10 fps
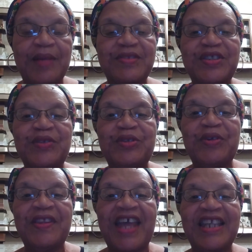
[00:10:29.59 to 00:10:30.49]
I'm still
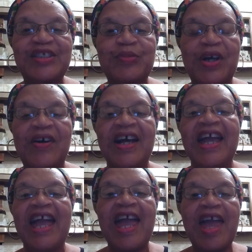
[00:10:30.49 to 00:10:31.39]
doing that as well.
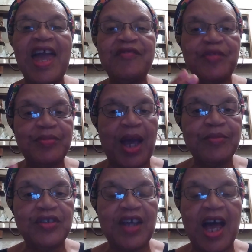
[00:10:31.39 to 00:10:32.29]
And from
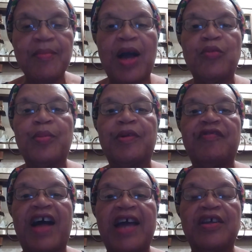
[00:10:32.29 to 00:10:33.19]
time to time, I will
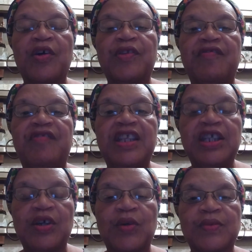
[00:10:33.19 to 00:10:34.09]
provide other
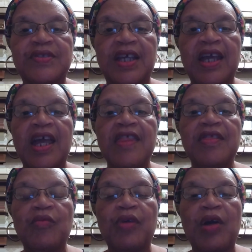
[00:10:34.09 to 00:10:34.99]
videos
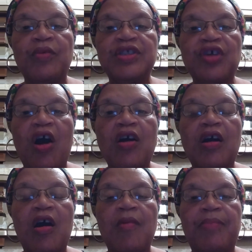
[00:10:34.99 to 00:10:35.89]
where we
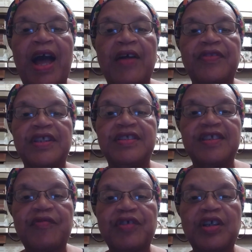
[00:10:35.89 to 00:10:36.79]
talk about the
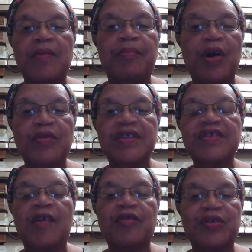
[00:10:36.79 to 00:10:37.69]
different
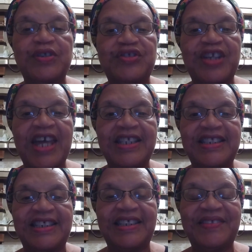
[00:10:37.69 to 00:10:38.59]
components of
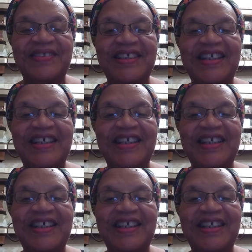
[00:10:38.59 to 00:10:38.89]
Christianity.